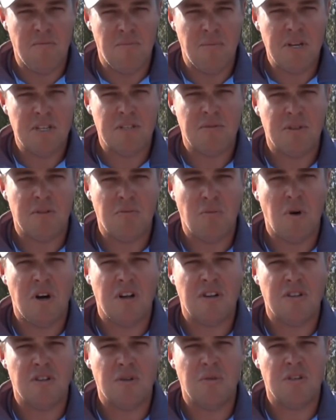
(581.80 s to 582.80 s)
best
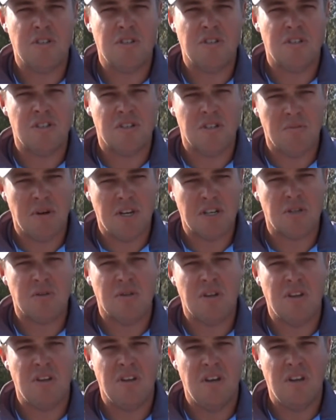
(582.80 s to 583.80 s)
way to do it is just to make
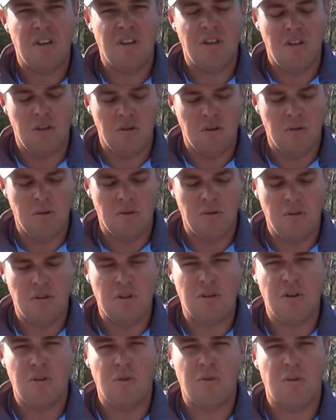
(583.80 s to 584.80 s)
sure that you're getting your
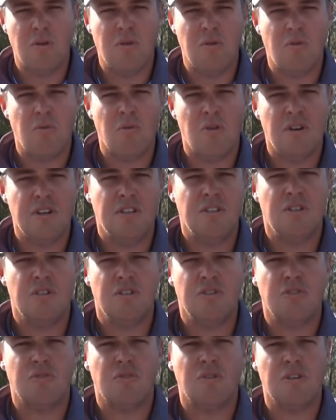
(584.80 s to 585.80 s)
lure right into
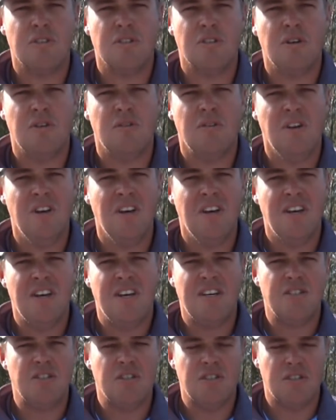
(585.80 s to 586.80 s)
the strike zone.
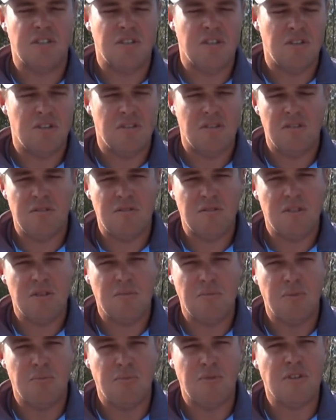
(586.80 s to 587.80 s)
It's just a
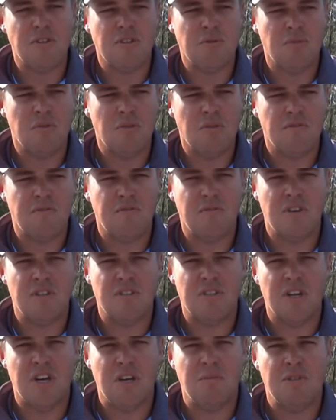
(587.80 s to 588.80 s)
simple principle of the
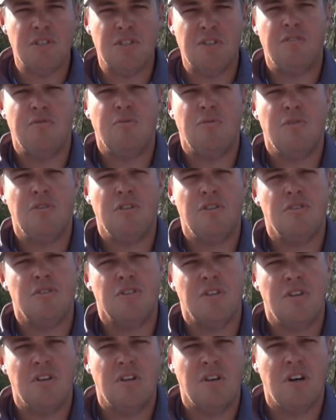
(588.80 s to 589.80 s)
same as if we were
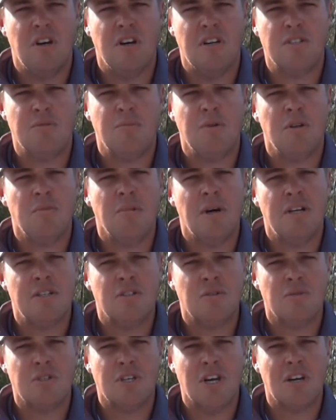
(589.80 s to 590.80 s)
using
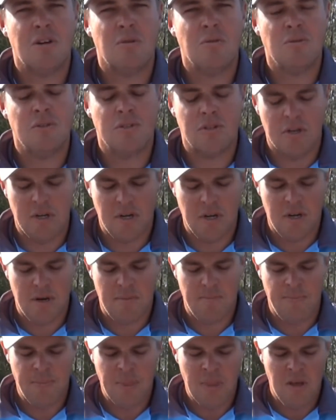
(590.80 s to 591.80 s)
spinnerbaits or jackals,
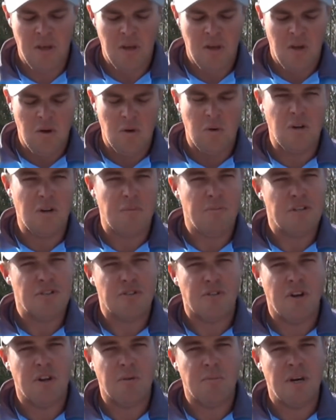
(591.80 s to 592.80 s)
or lipless
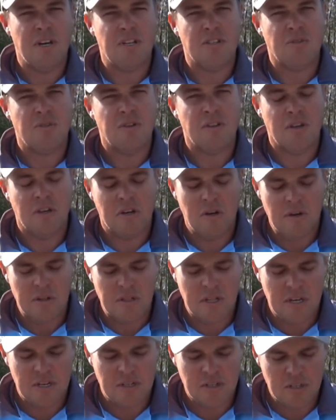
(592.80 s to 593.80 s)
crankbaits or anything
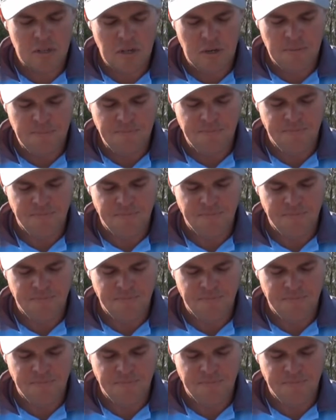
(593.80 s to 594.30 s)
like that. So